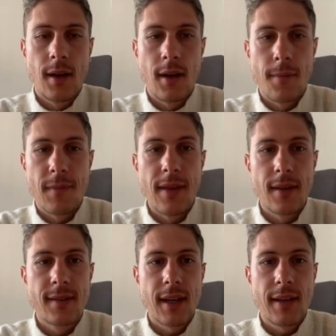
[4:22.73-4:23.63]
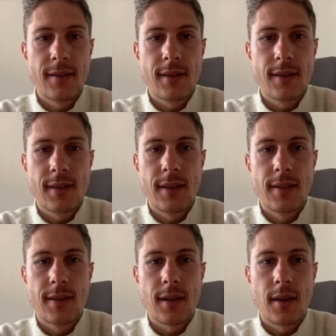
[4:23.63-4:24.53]
Um, in this case,
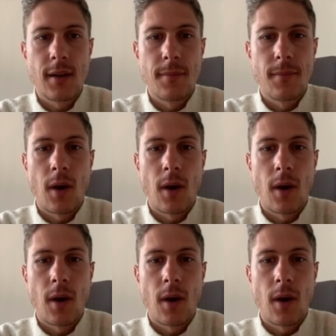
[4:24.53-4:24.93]
since um,